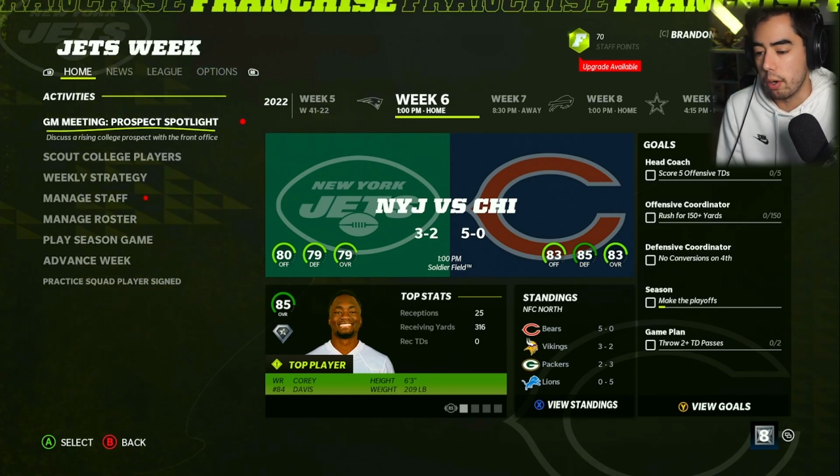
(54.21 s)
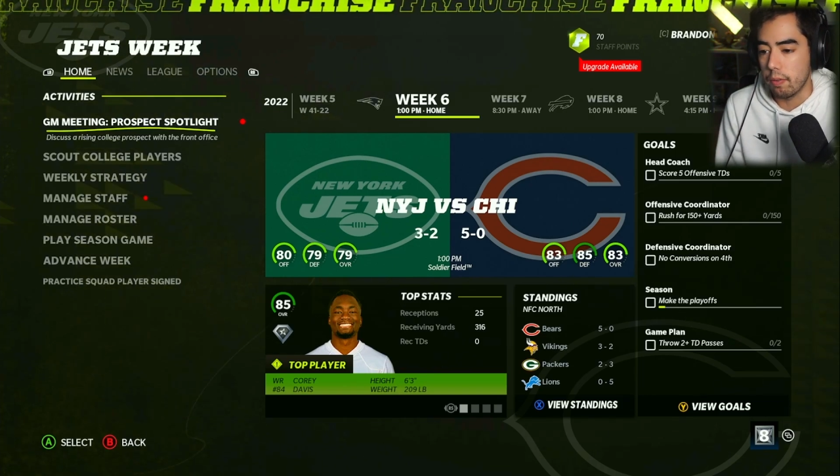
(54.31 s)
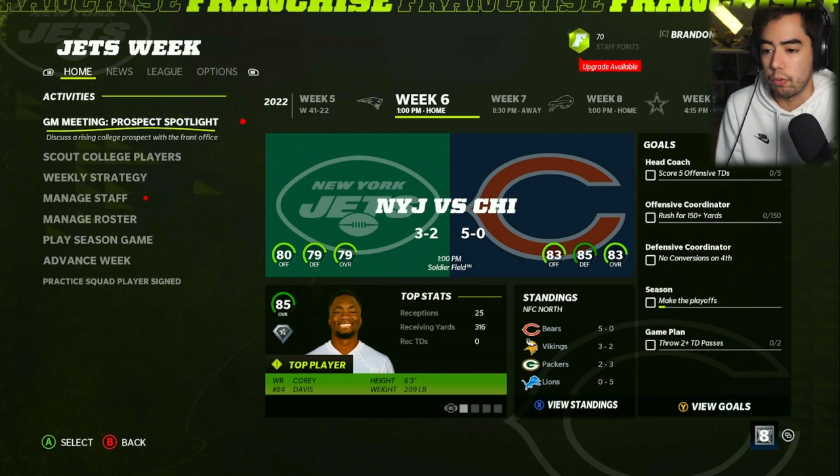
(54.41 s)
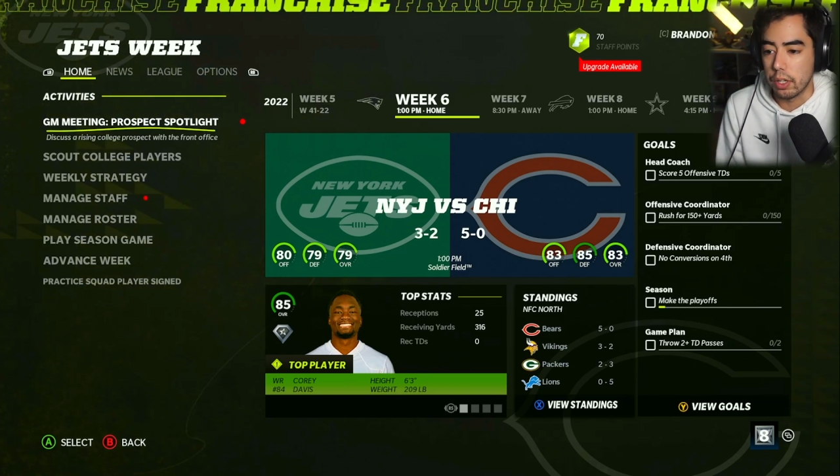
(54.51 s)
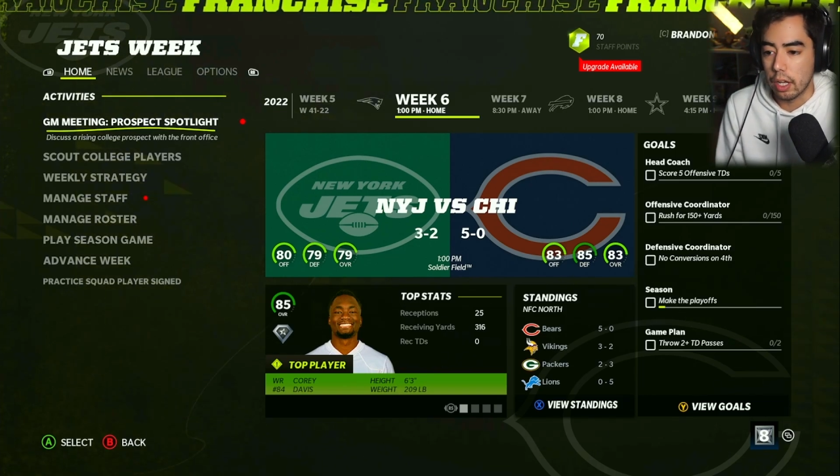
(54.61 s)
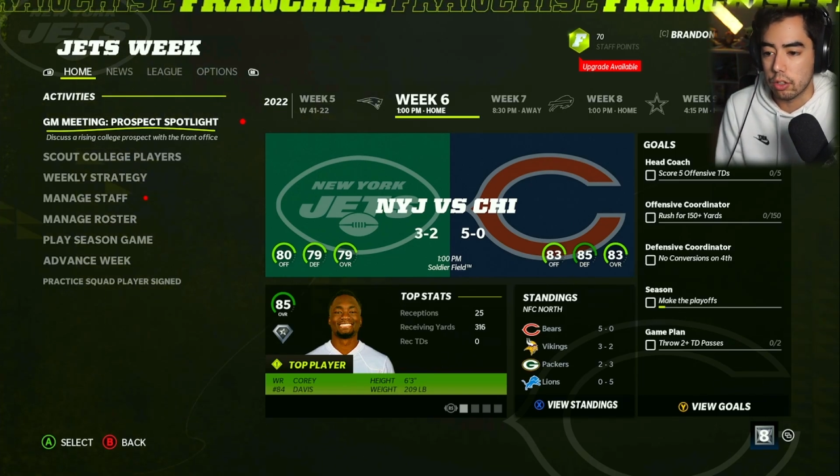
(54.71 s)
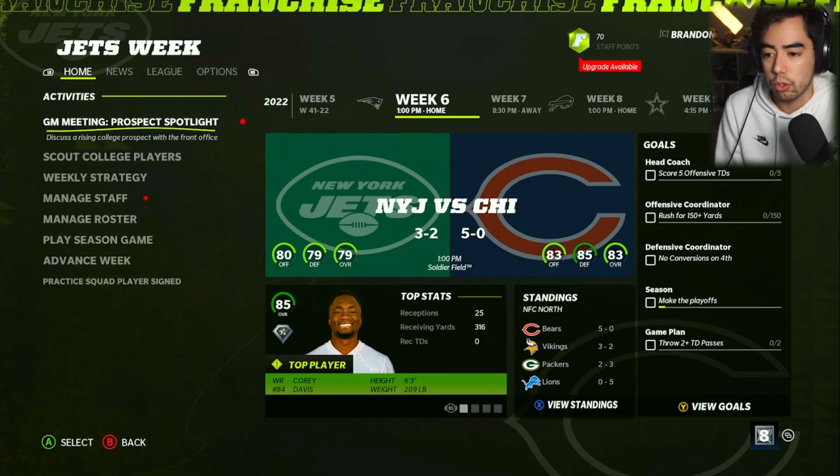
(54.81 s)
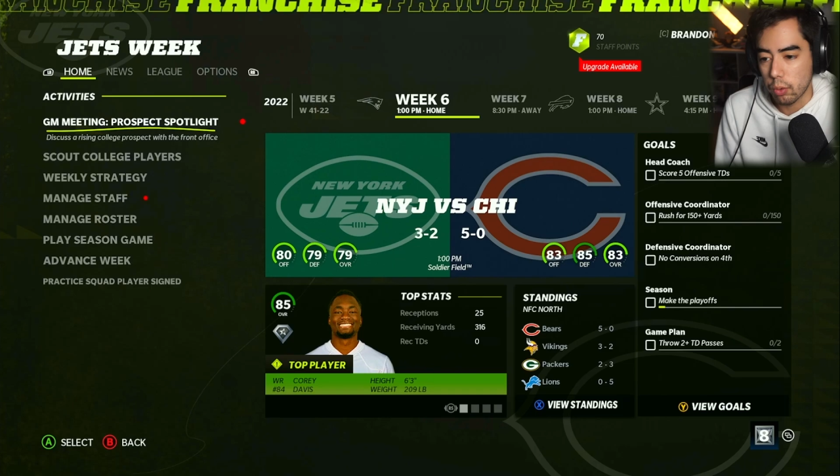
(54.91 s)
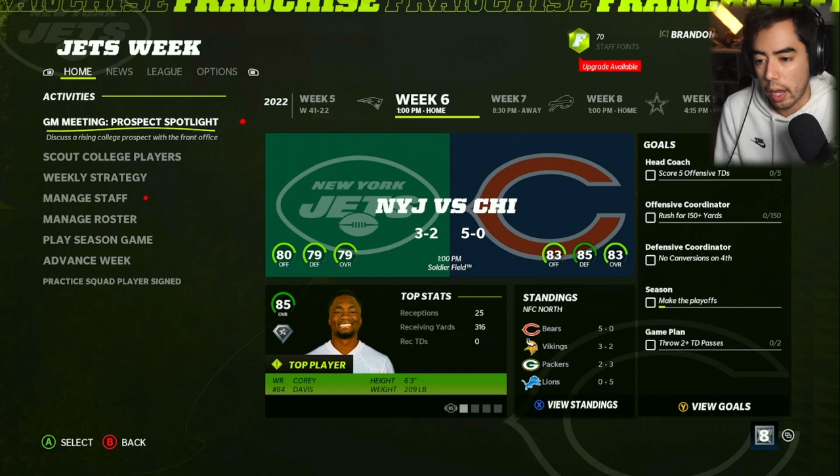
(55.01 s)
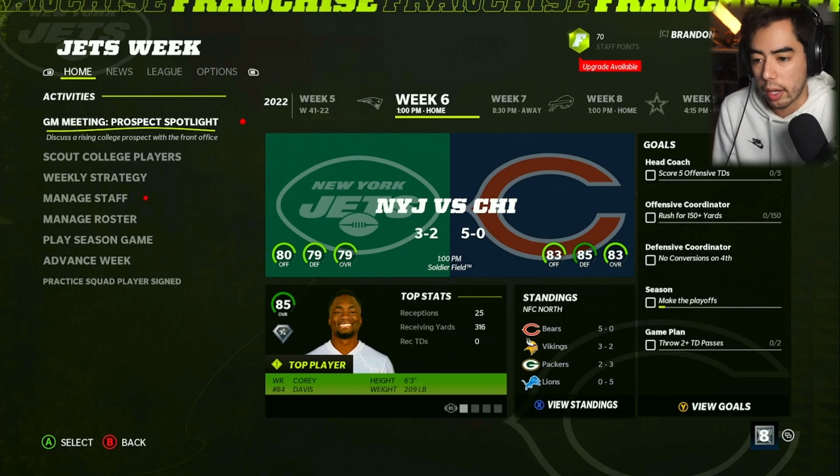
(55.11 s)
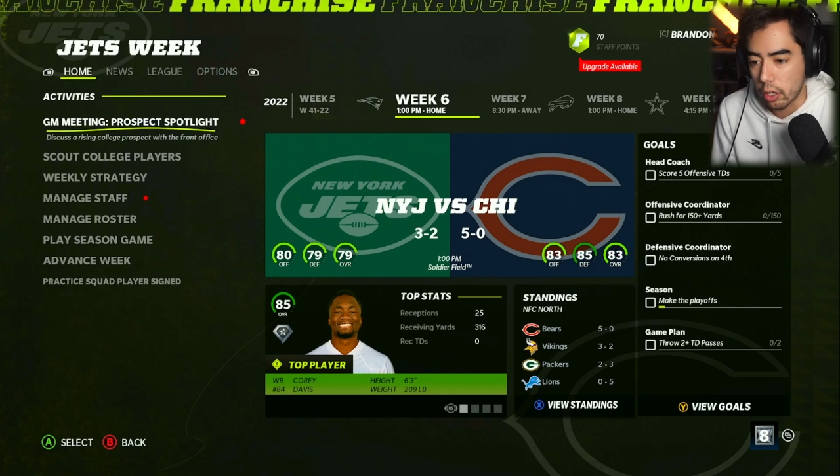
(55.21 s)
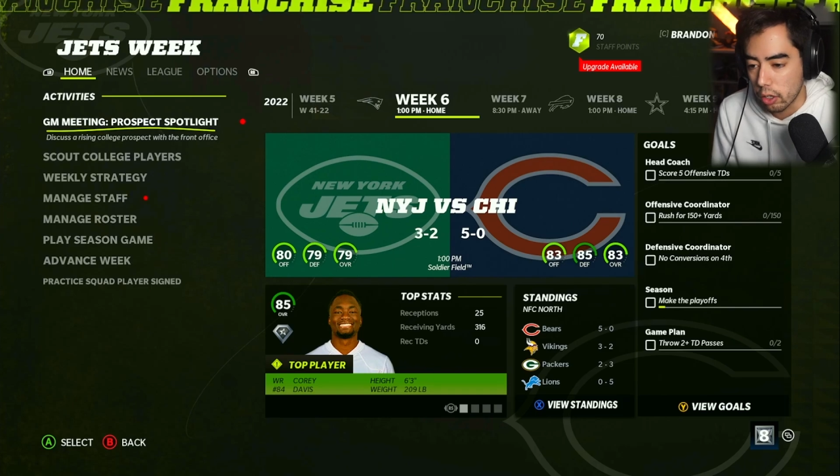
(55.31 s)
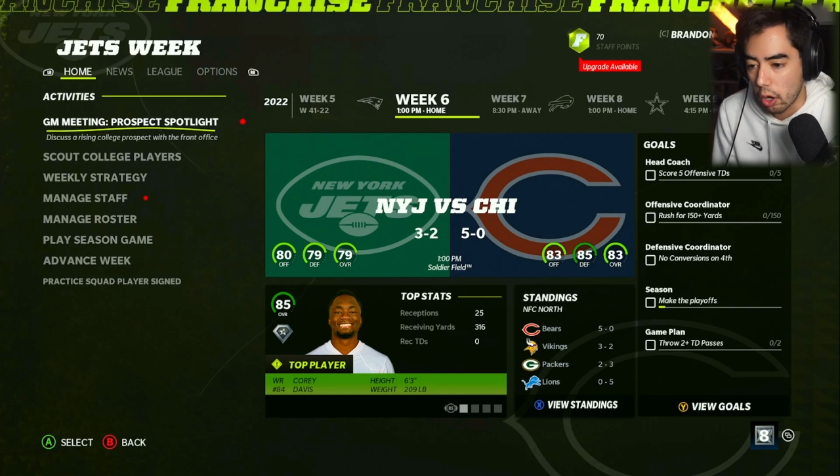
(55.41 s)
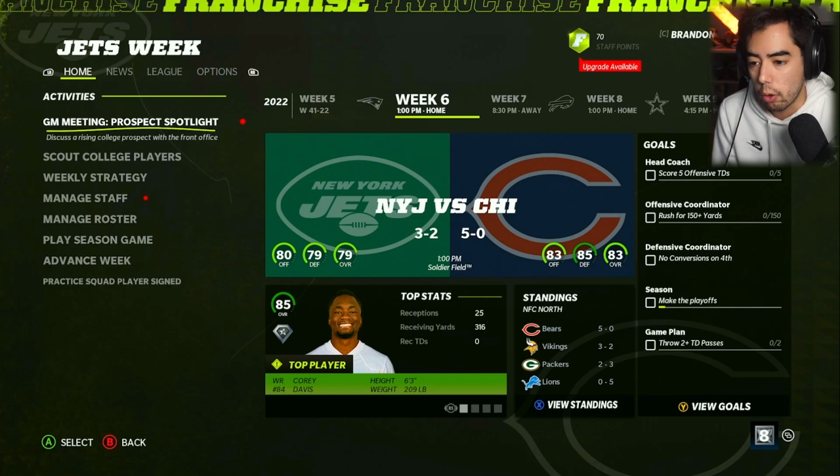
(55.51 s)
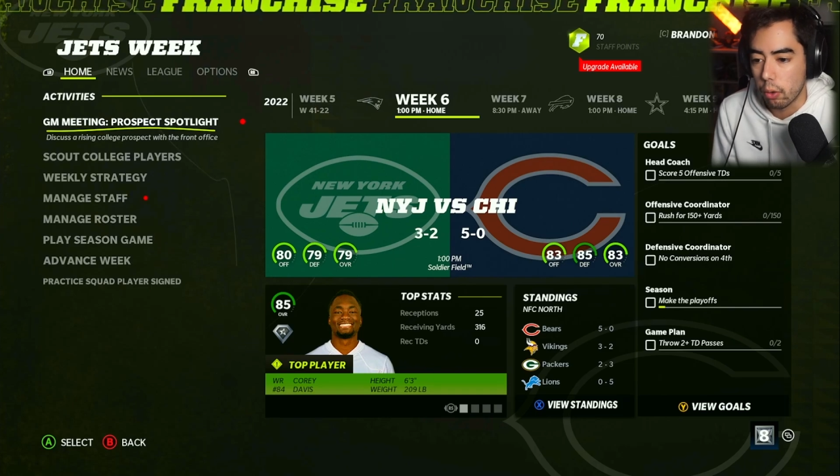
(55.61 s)
if we get to
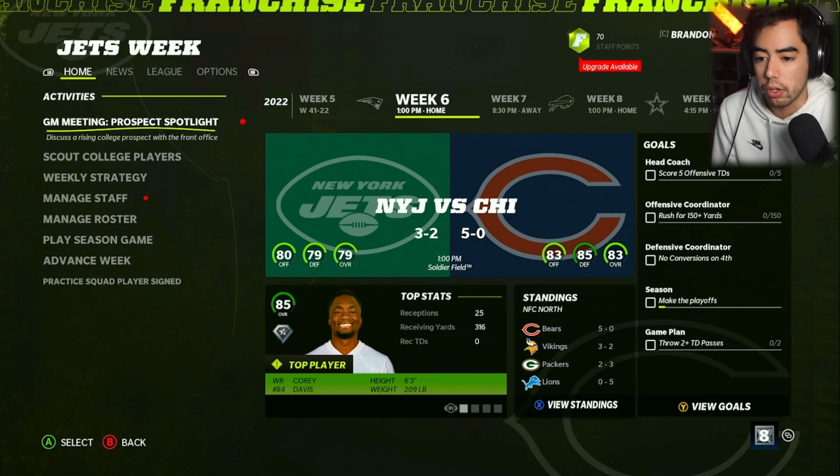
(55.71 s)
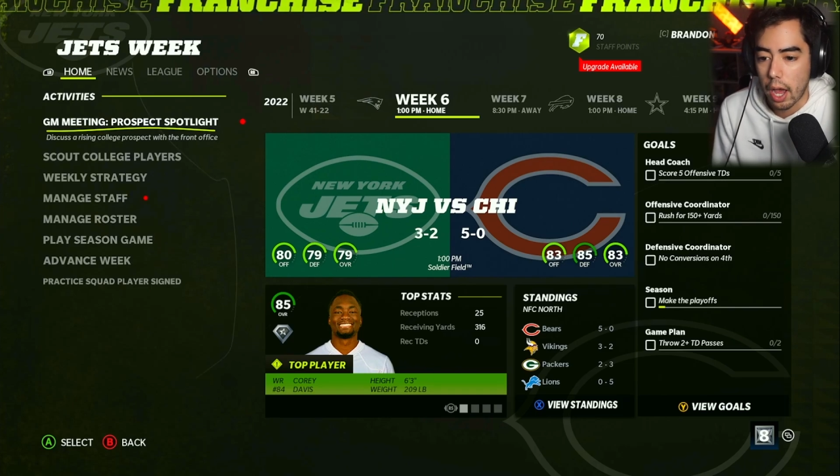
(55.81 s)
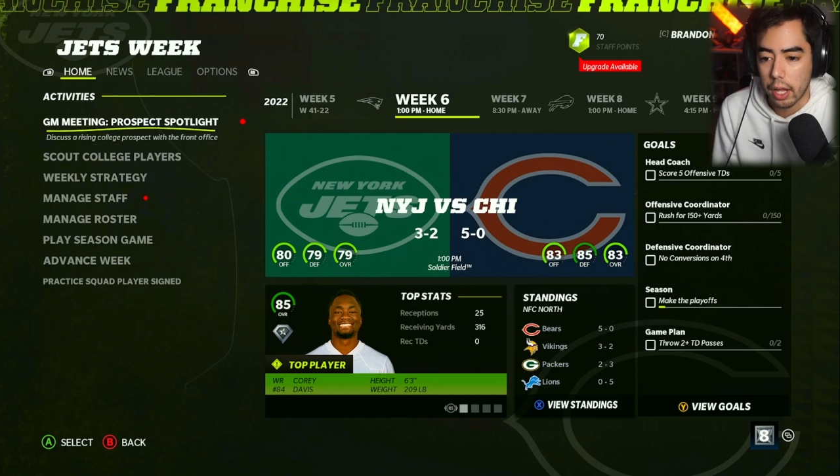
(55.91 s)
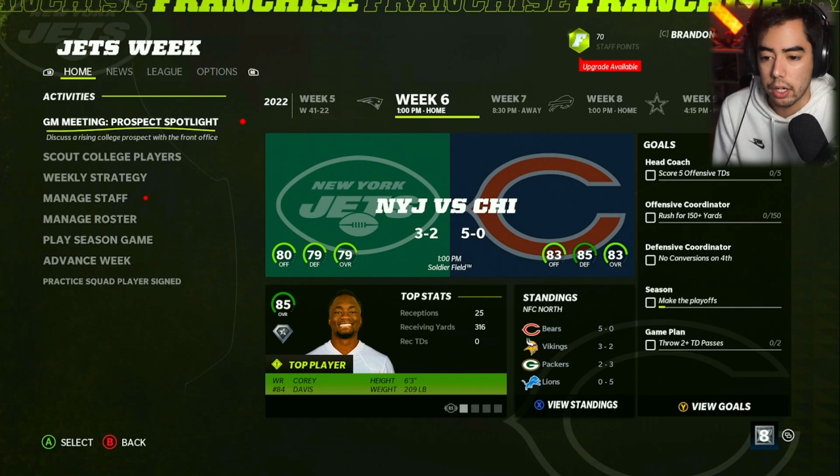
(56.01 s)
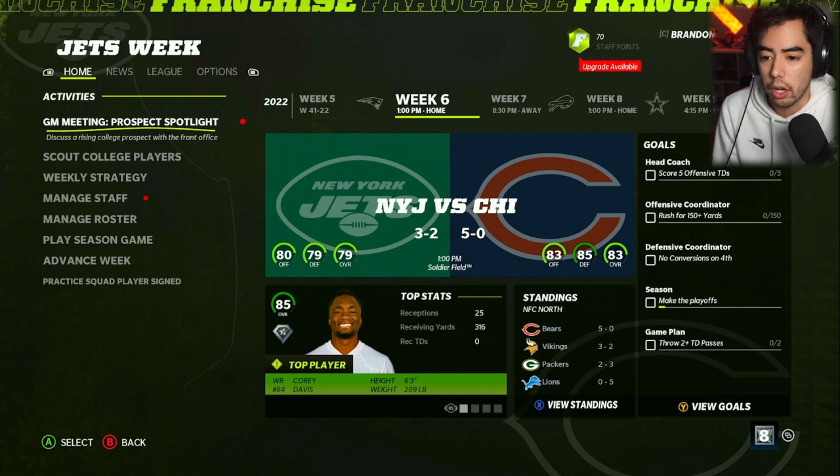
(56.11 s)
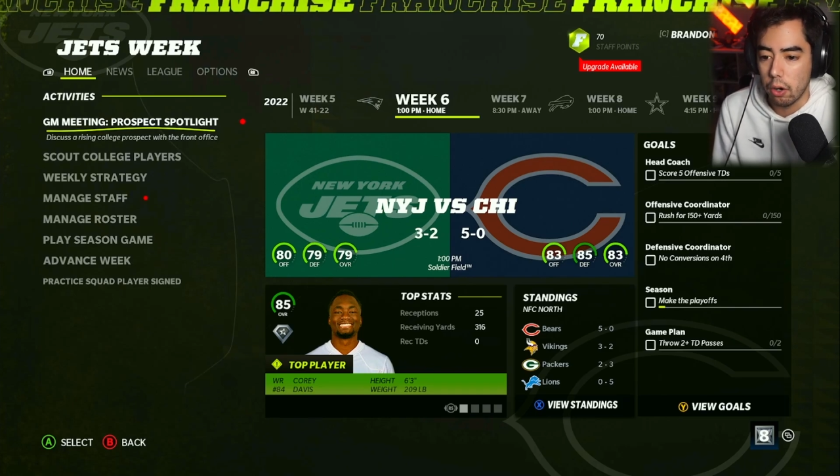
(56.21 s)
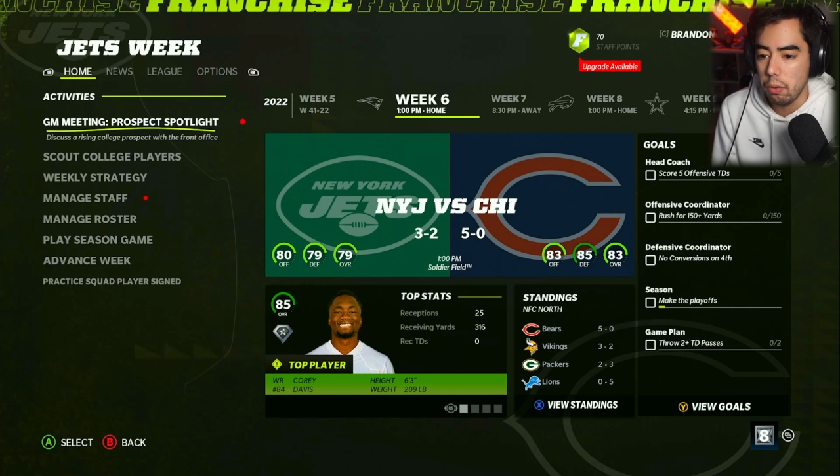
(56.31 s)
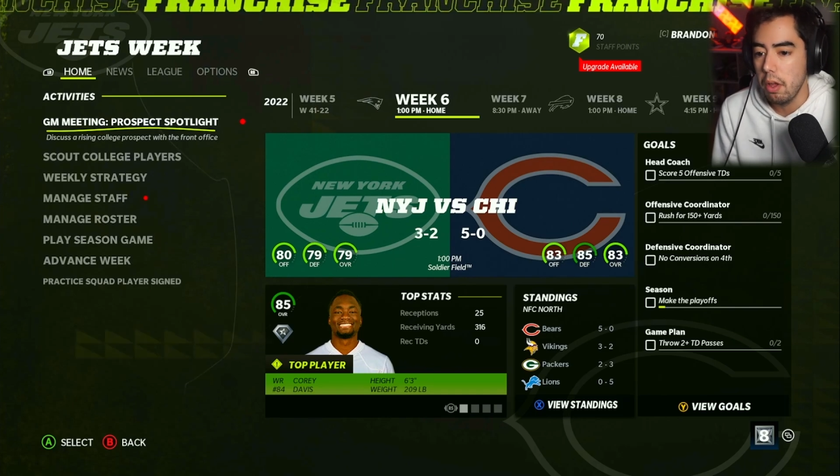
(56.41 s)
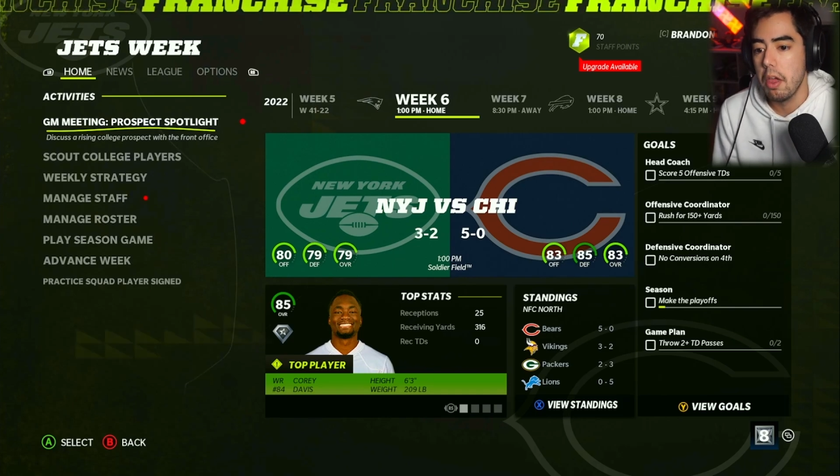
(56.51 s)
8-0 or 9-0,